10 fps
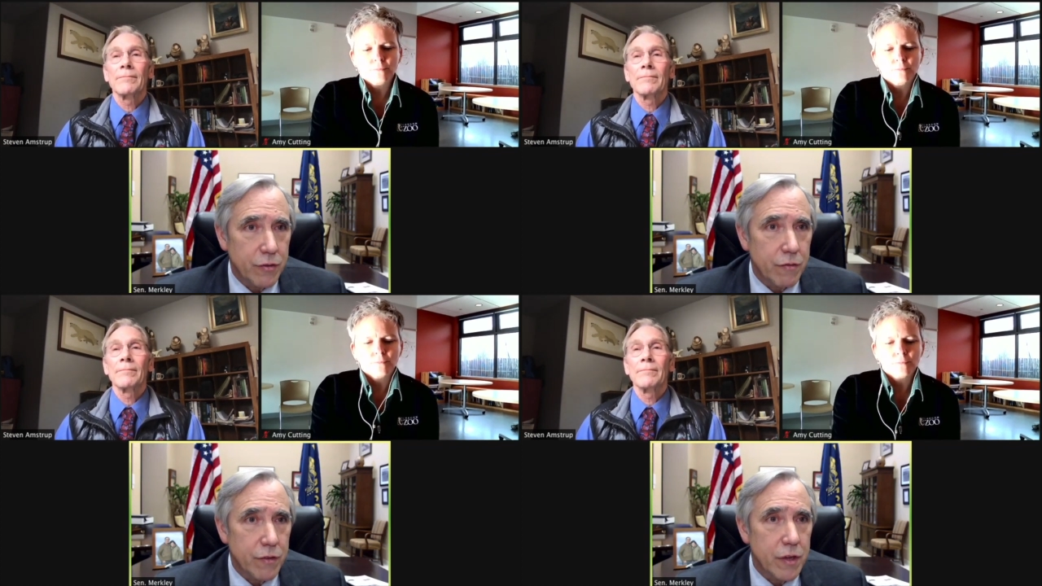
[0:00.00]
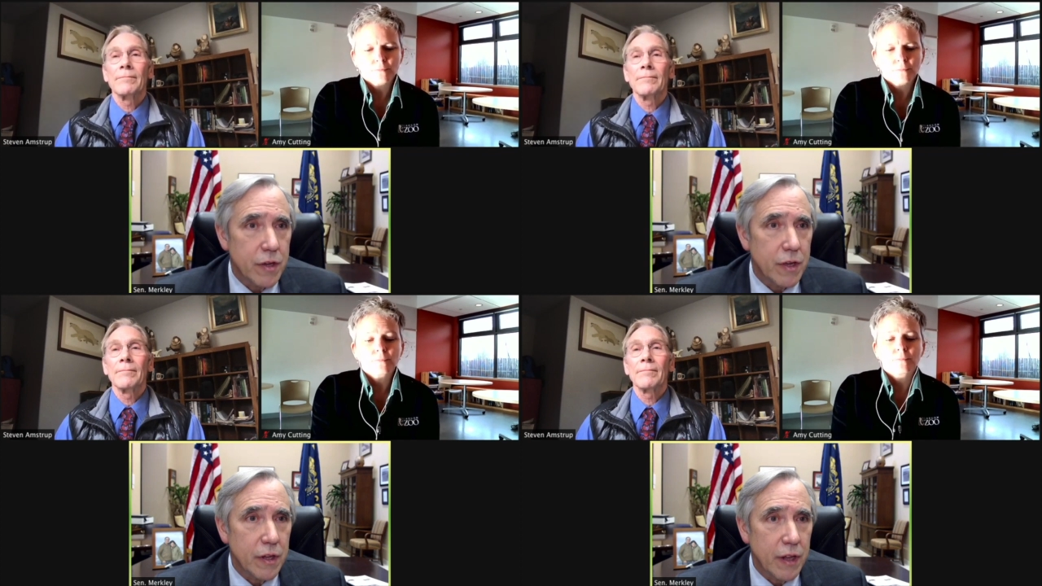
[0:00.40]
Speaker 1: of
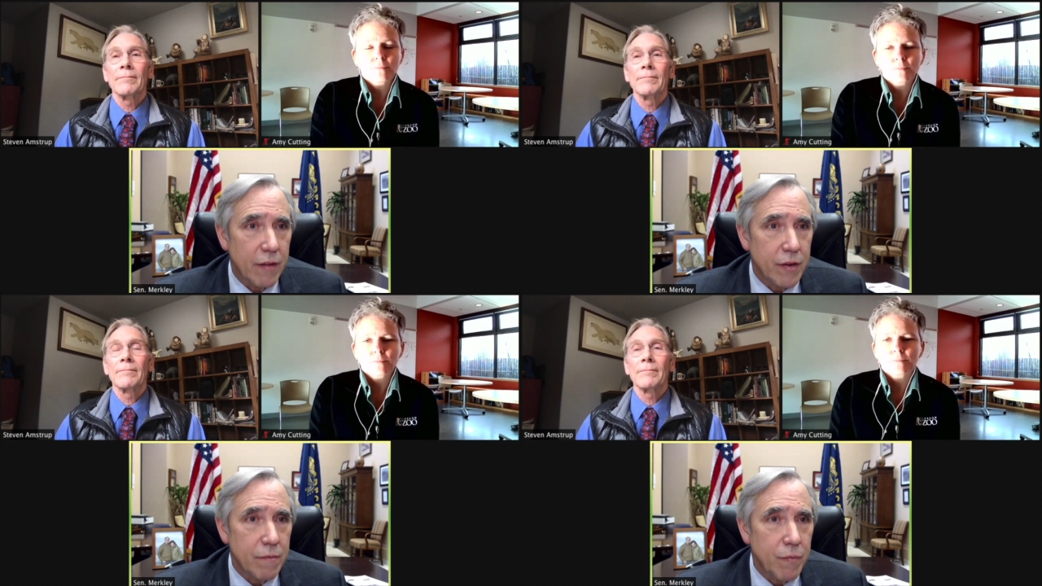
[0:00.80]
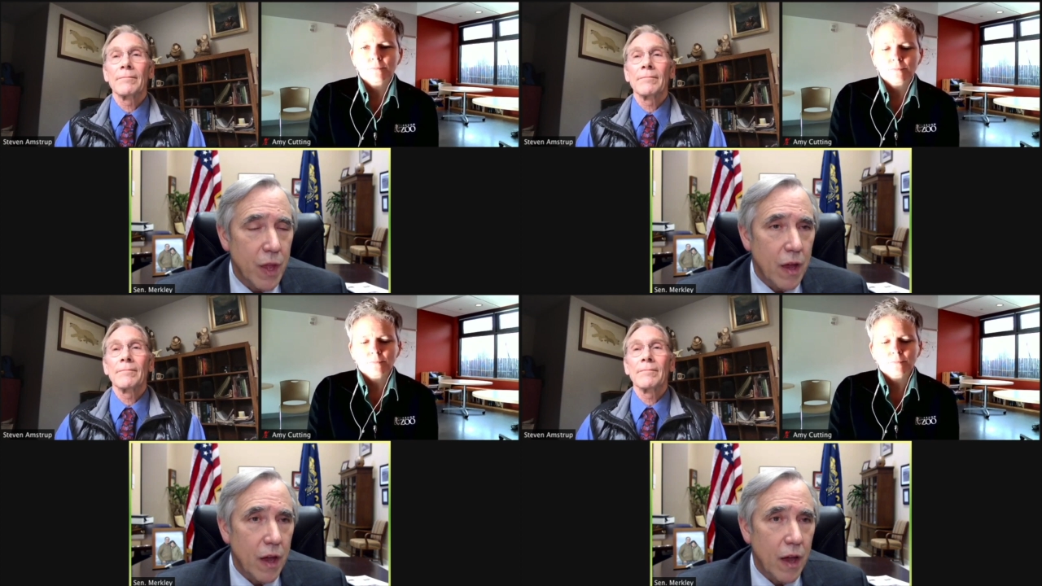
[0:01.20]
the 11.
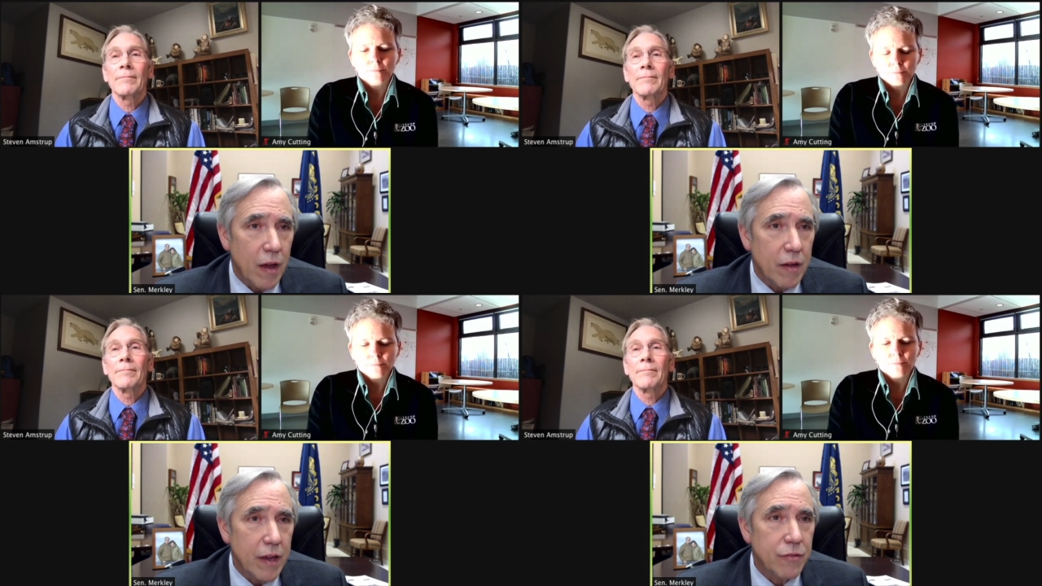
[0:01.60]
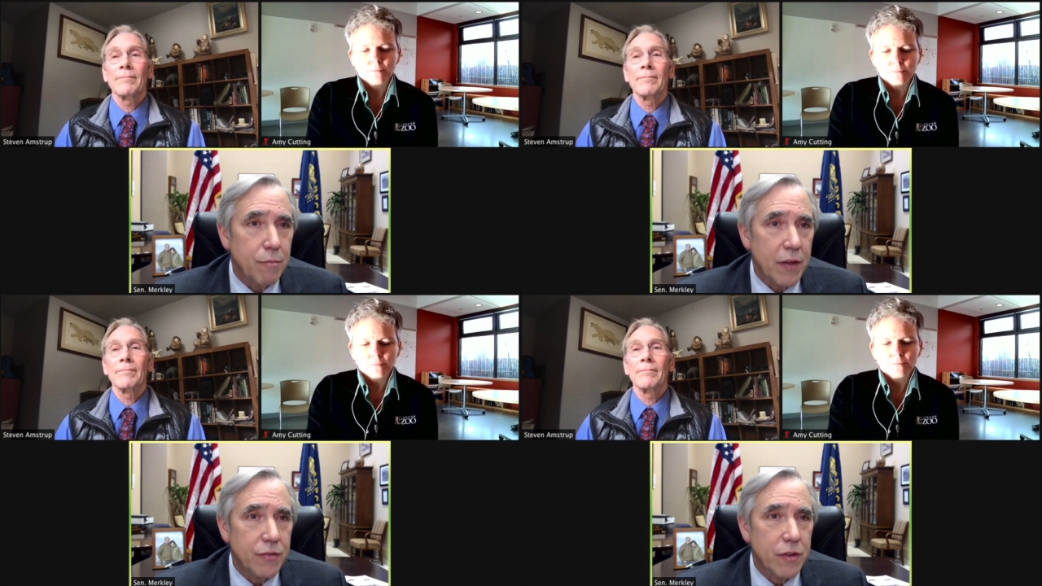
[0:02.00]
Uh, it's
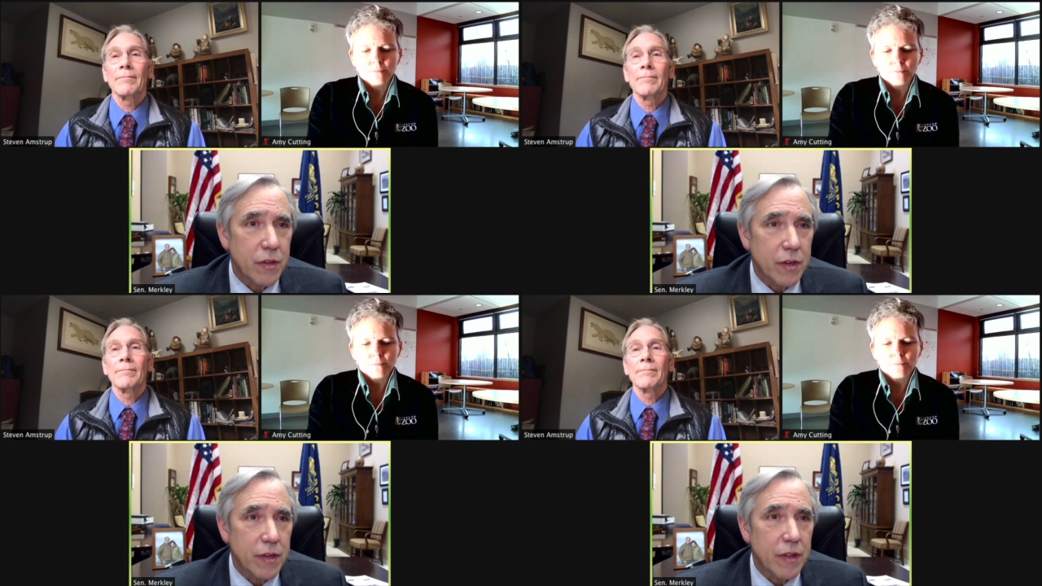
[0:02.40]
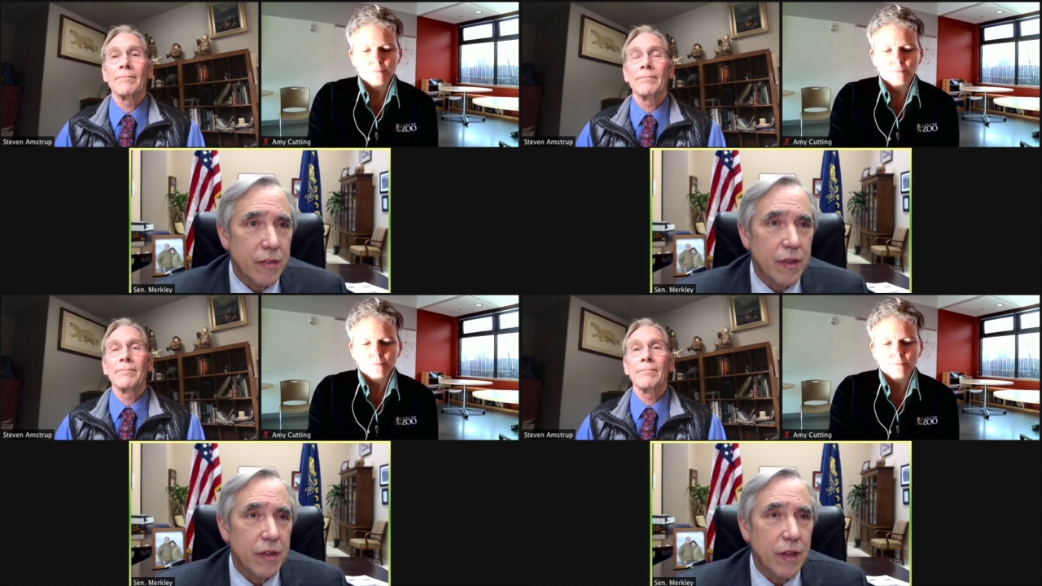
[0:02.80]
basically
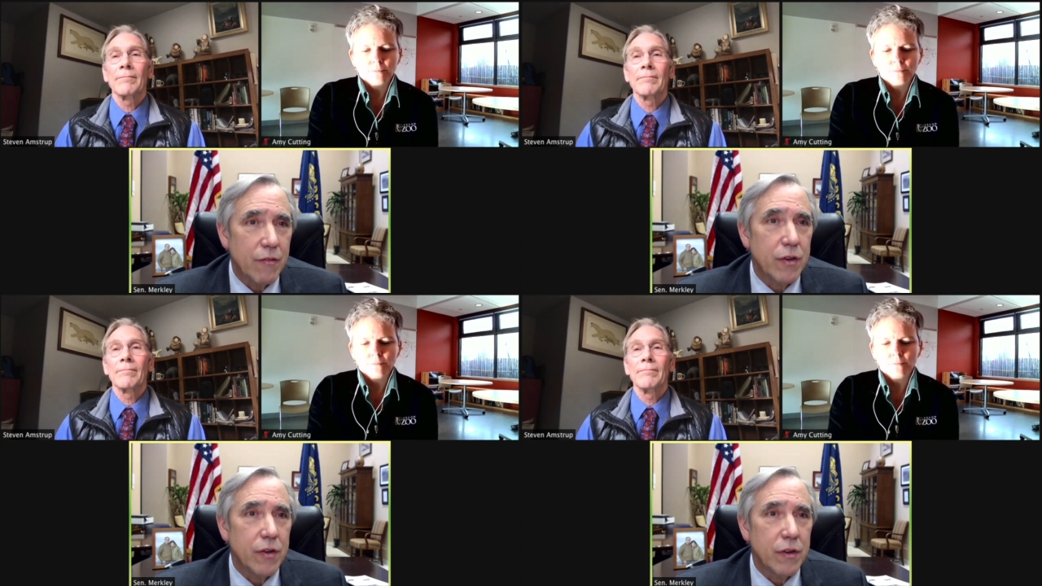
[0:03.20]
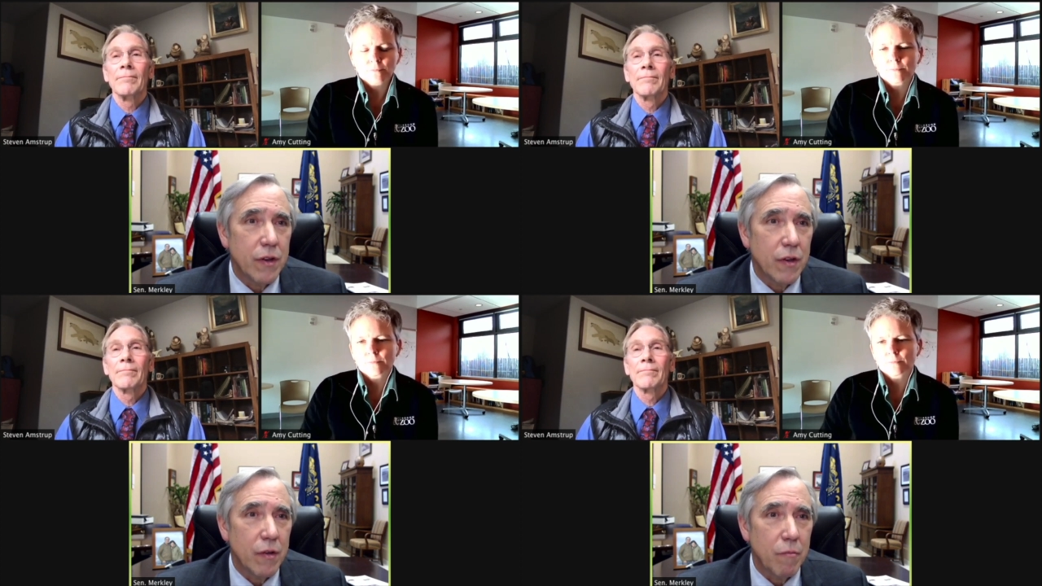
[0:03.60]
the 11
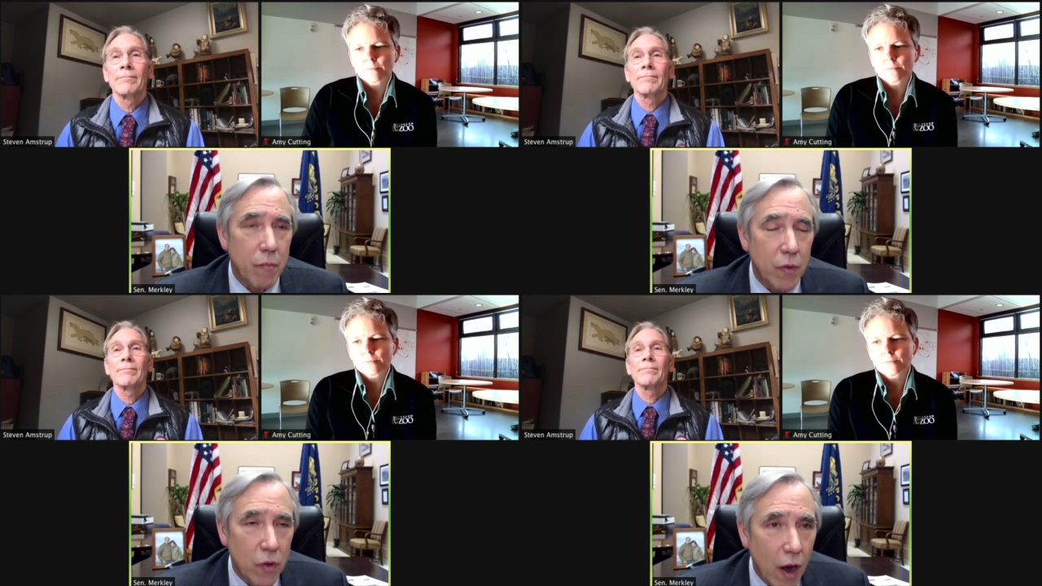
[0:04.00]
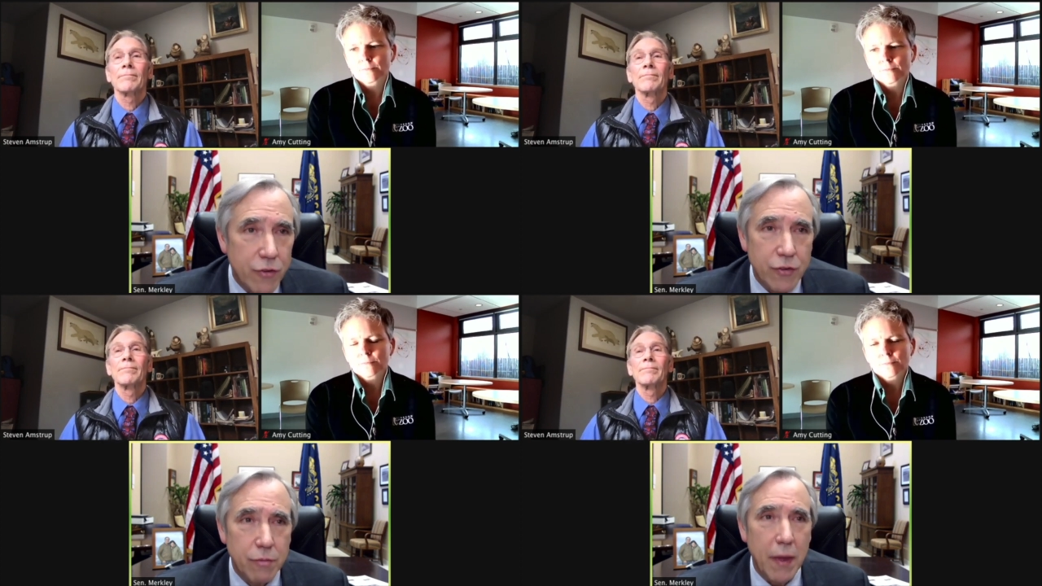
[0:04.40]

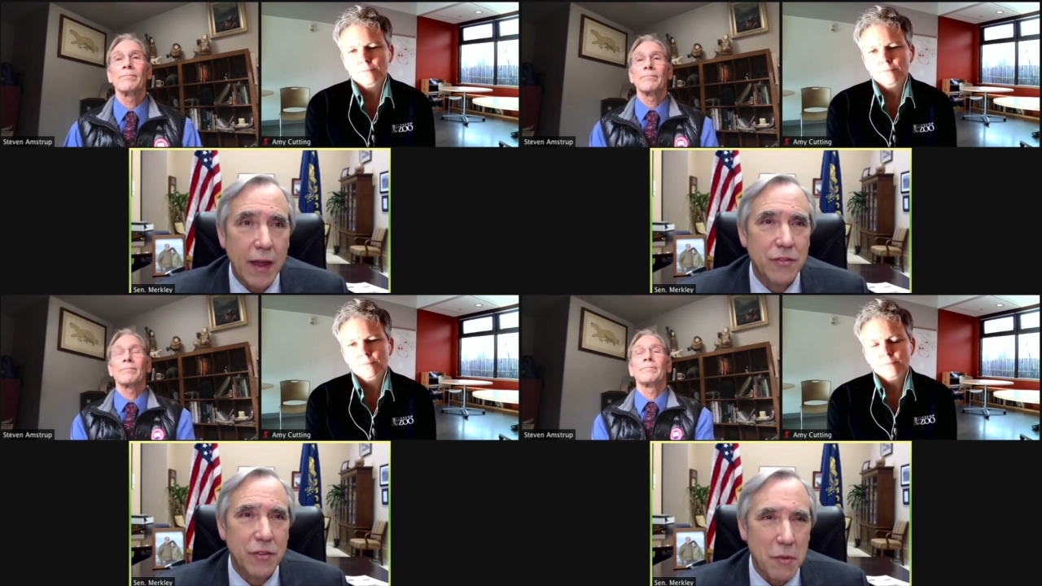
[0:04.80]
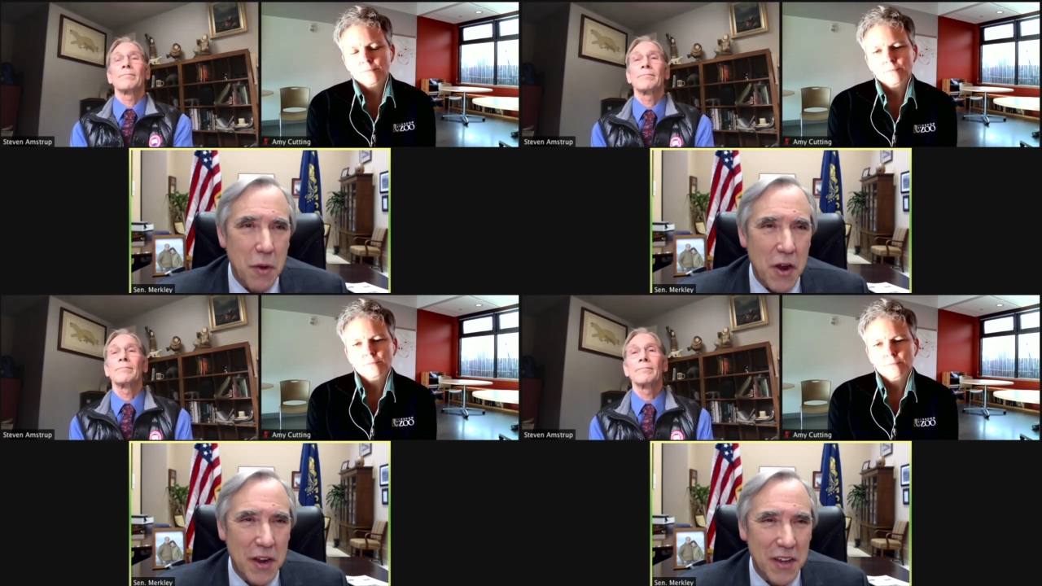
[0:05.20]
largest banks in America.